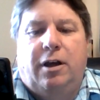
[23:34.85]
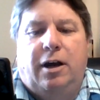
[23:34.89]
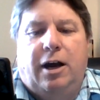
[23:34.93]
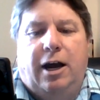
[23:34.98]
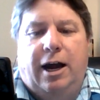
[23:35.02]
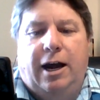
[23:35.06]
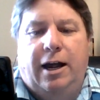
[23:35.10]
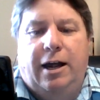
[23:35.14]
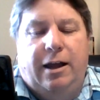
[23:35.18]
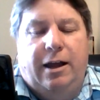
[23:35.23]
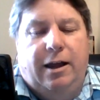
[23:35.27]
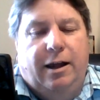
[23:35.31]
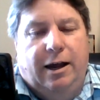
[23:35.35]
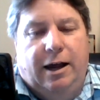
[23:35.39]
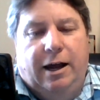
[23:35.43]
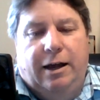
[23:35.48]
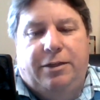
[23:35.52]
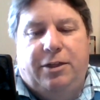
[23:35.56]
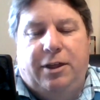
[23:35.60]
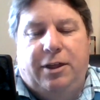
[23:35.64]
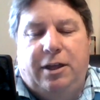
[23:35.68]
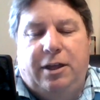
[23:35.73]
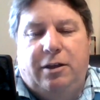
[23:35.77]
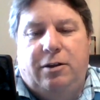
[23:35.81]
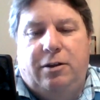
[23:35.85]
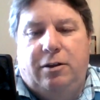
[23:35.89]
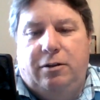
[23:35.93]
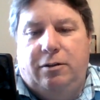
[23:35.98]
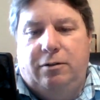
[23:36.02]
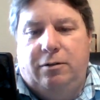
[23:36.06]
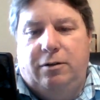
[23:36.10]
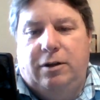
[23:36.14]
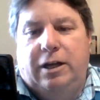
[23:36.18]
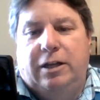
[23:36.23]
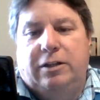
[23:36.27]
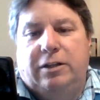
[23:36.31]
I think,
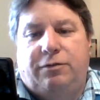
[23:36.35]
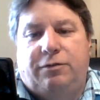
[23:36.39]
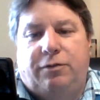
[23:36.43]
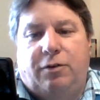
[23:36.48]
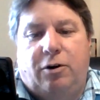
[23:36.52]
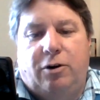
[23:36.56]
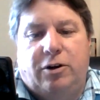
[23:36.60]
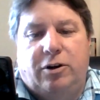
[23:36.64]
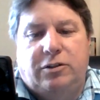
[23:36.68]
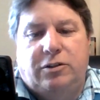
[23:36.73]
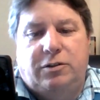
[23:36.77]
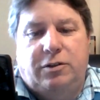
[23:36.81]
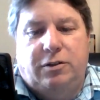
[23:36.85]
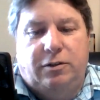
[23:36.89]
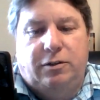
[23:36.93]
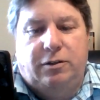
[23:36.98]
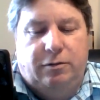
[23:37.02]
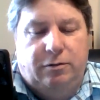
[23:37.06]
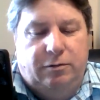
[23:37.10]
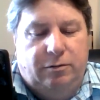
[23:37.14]
as far as